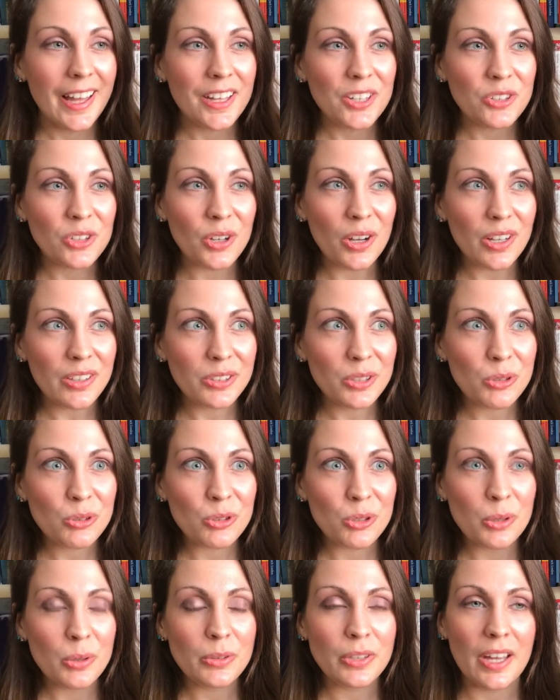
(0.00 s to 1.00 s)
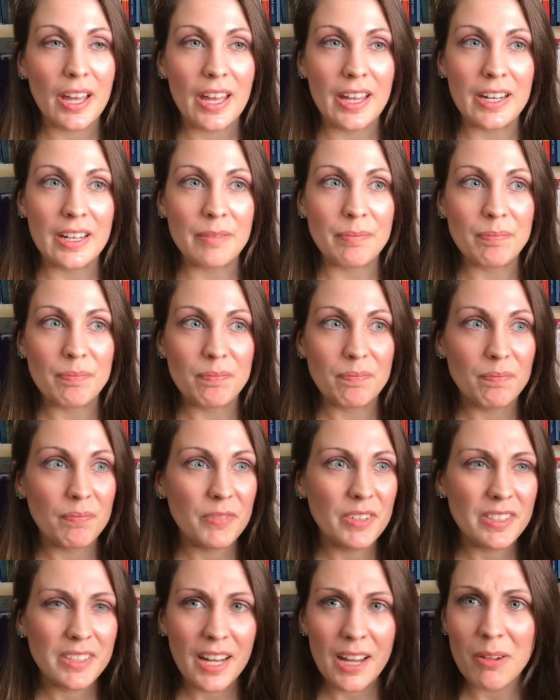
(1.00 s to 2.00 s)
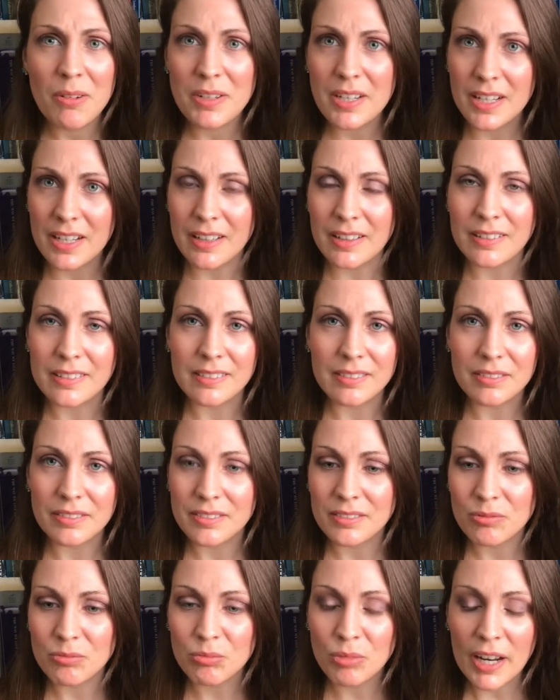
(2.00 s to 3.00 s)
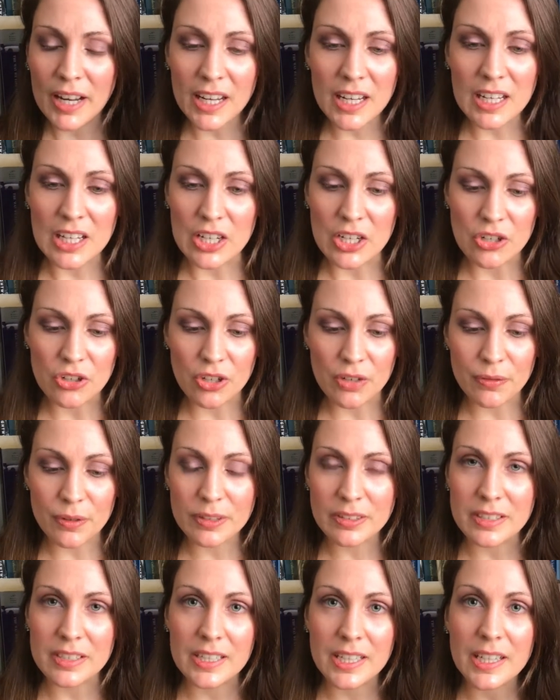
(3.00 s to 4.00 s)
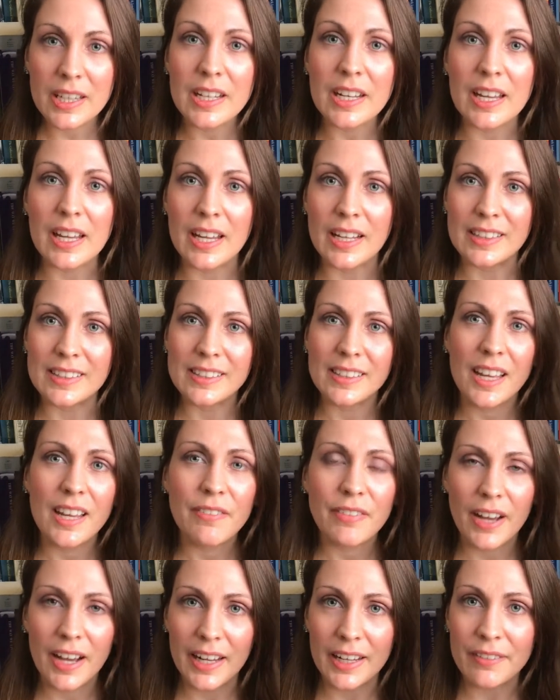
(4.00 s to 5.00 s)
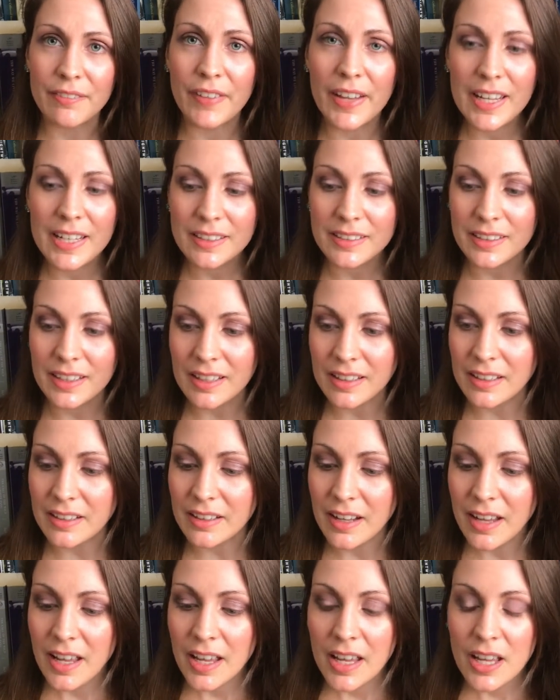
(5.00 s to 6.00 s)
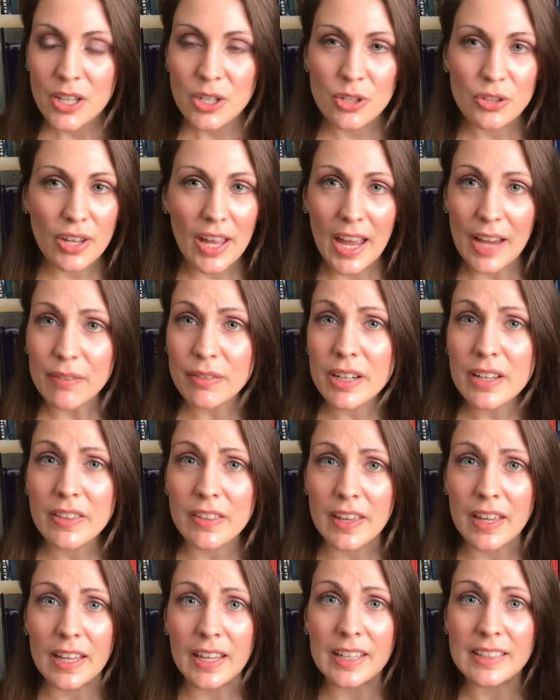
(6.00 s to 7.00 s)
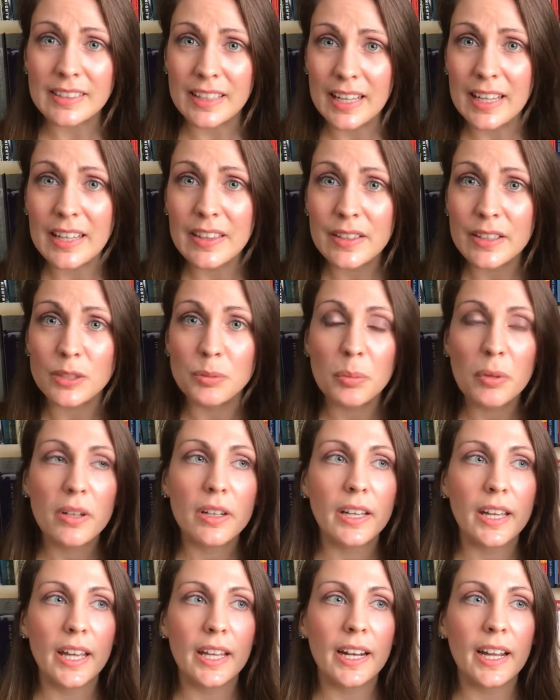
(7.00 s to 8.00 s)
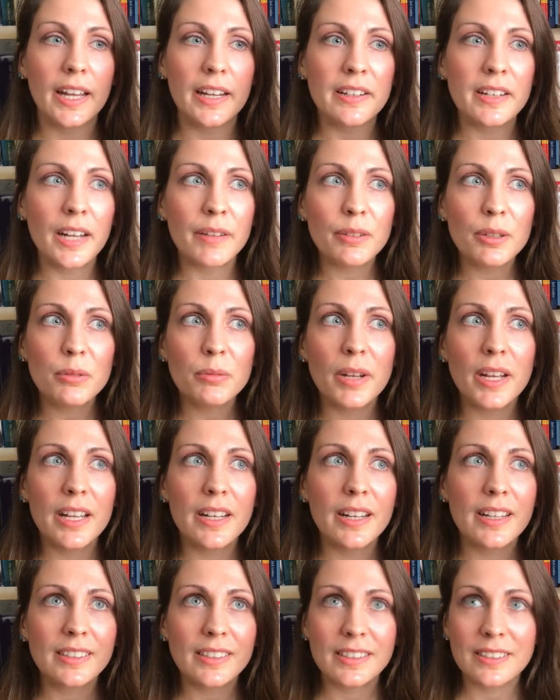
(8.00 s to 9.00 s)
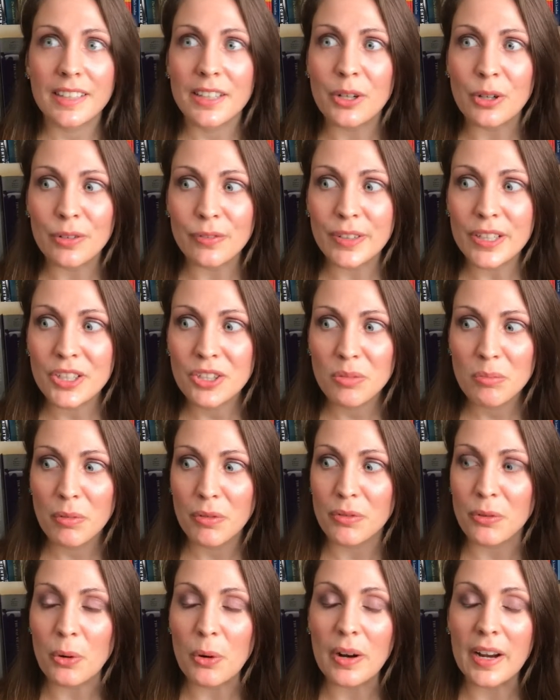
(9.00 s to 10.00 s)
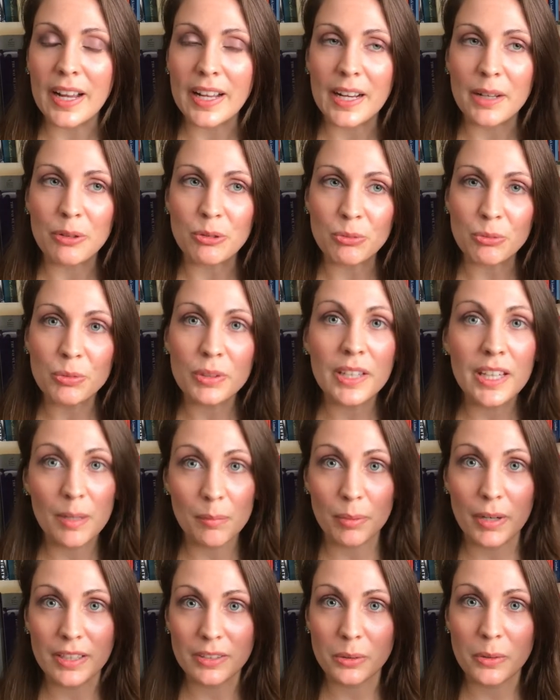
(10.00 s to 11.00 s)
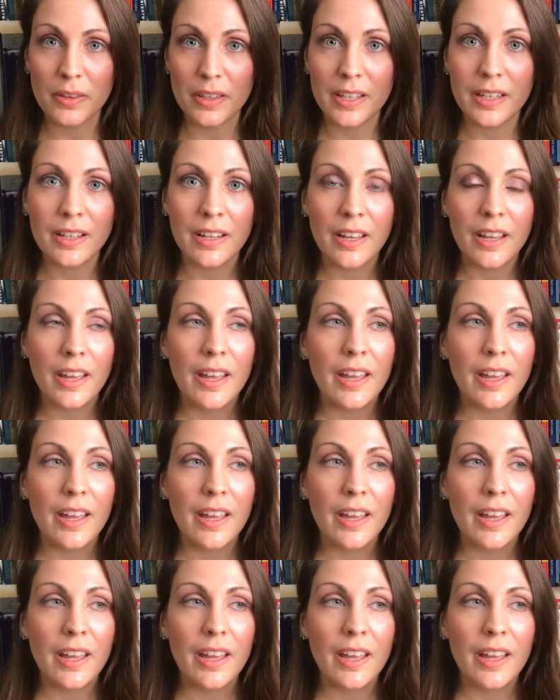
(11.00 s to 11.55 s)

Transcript: She also shows an astounding range of versatility and sci-fi and fantasy and just everything is in this book and I never read as I said her fiction before and I was really impressed with it